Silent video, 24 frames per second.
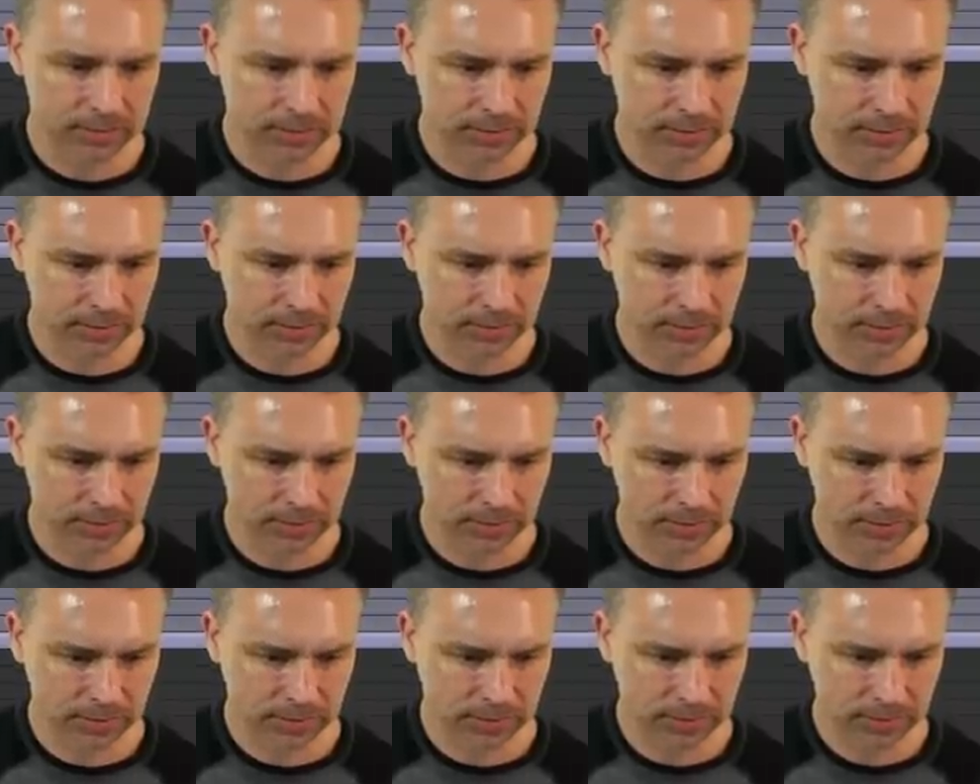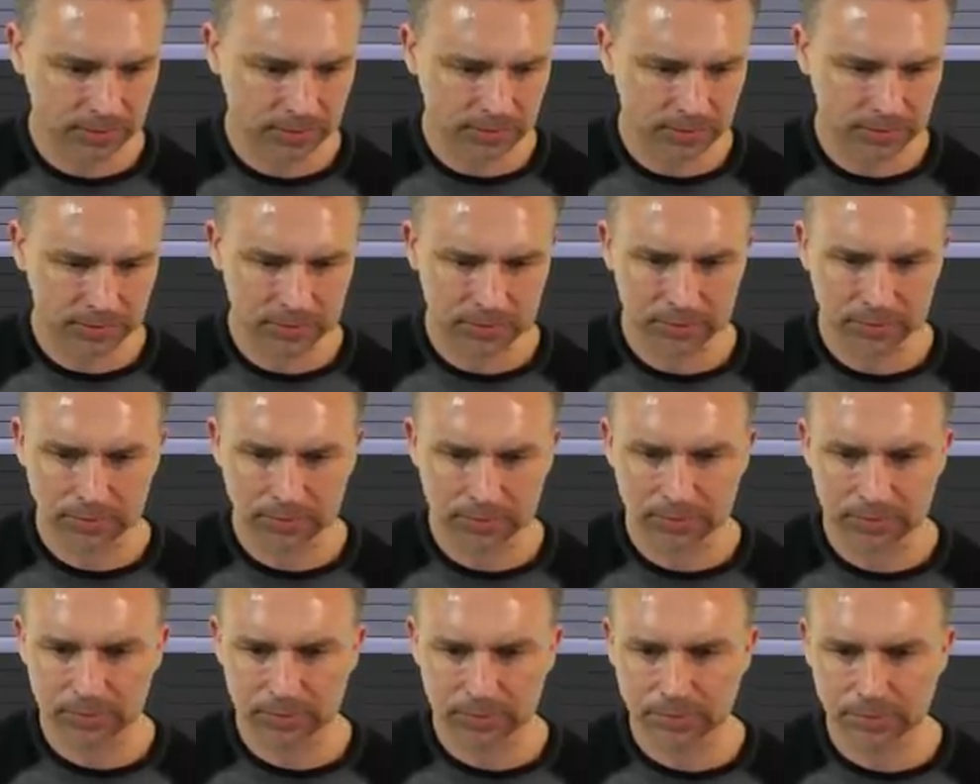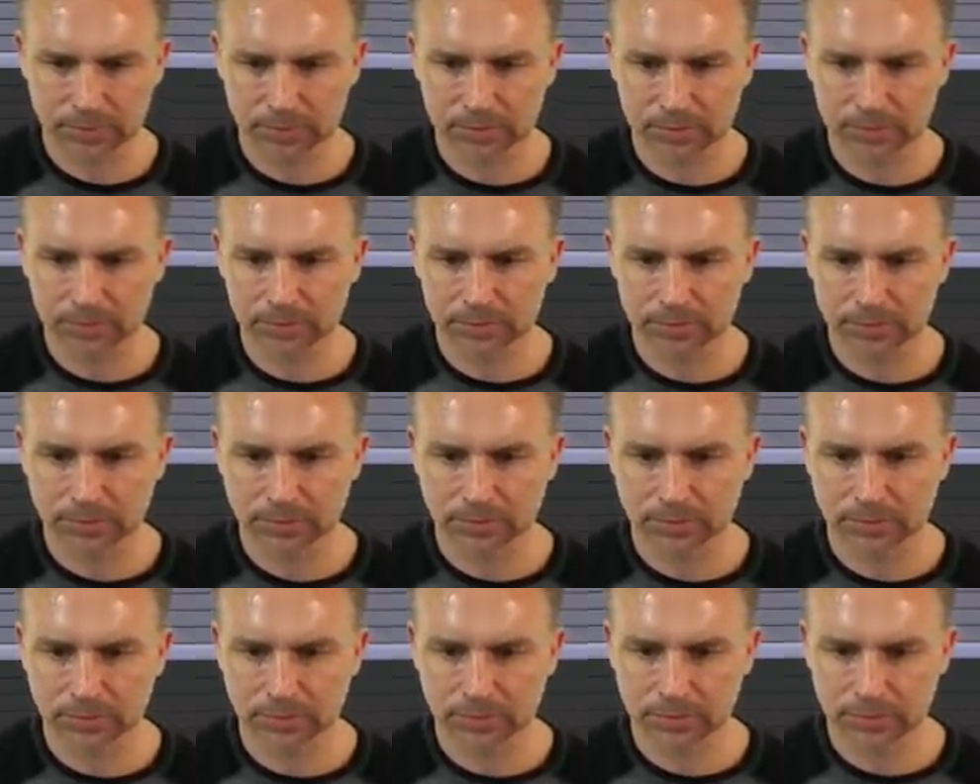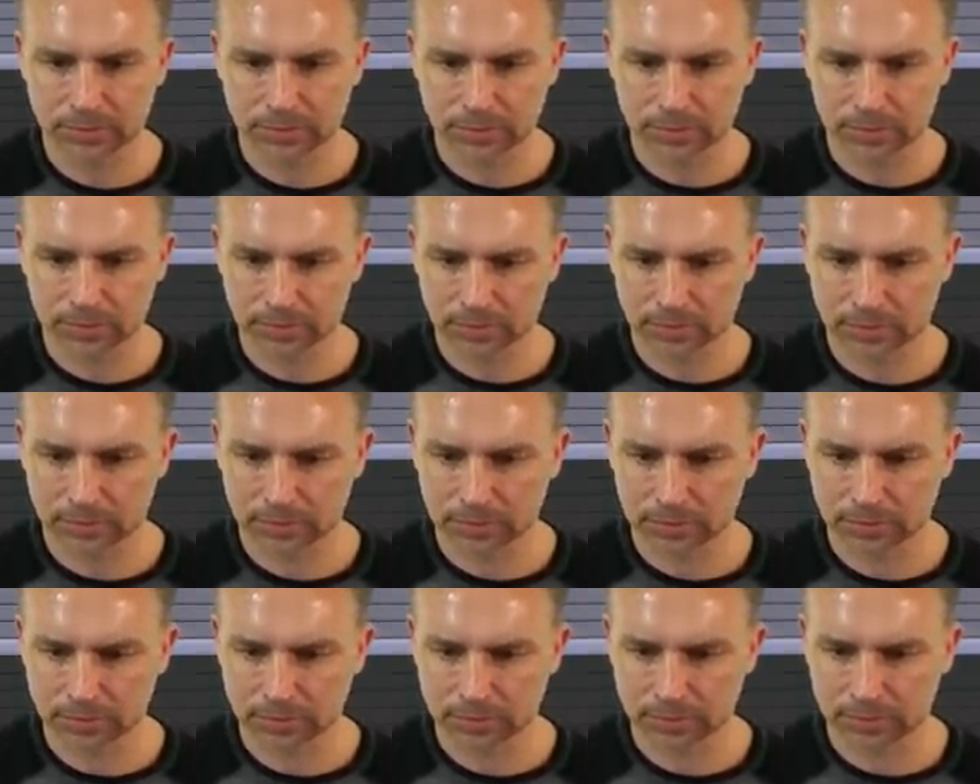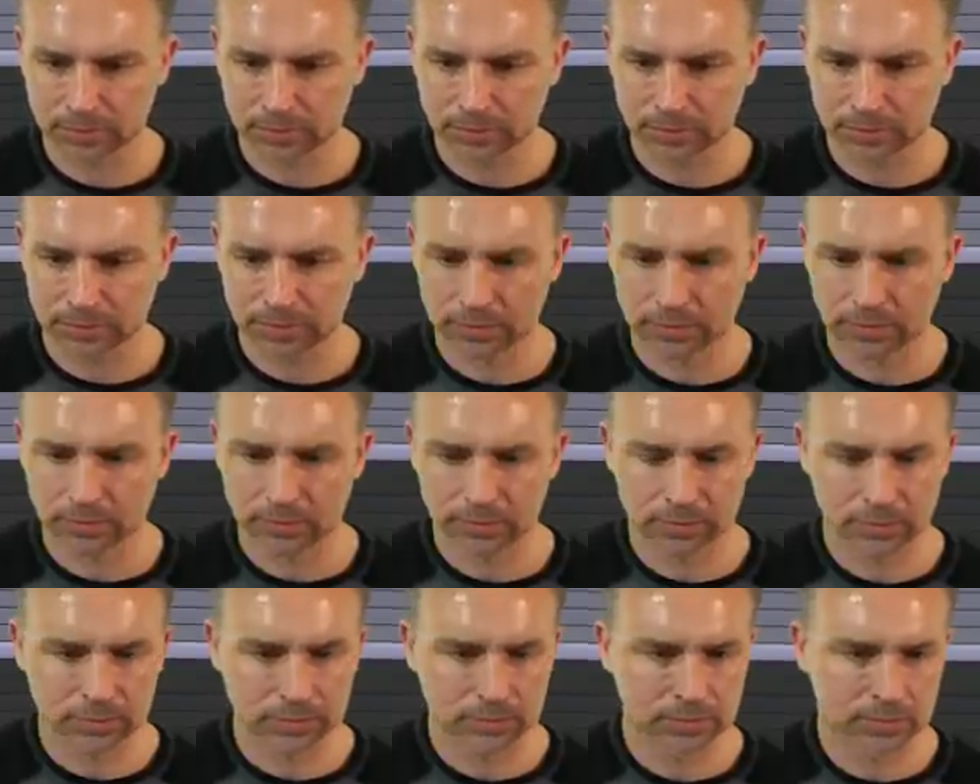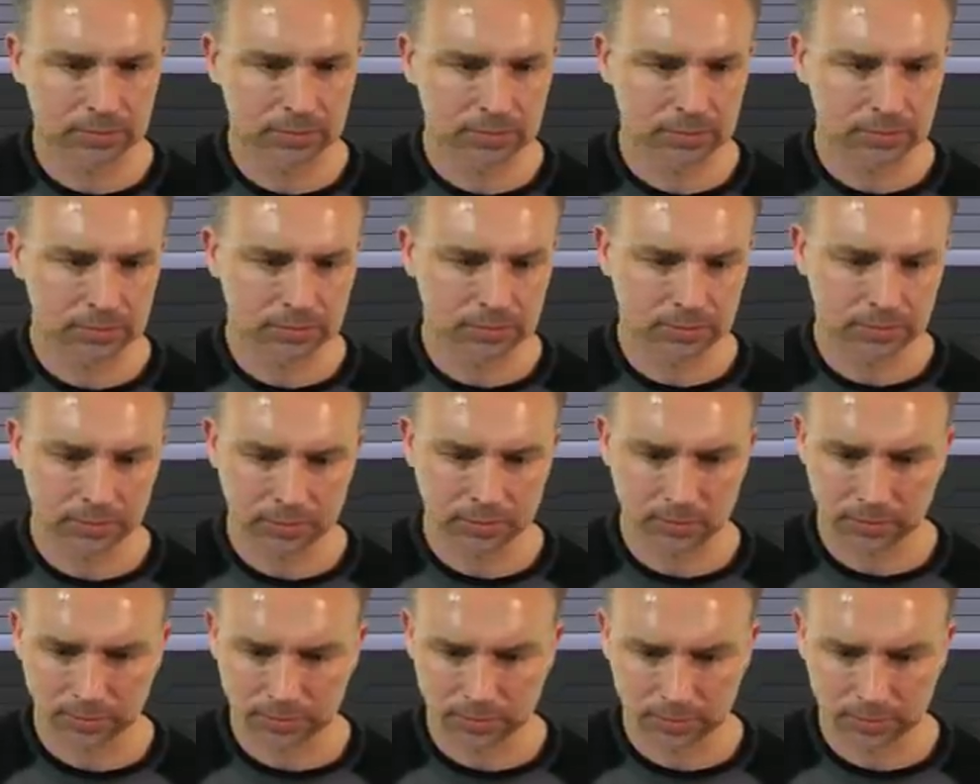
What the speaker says: [no speech]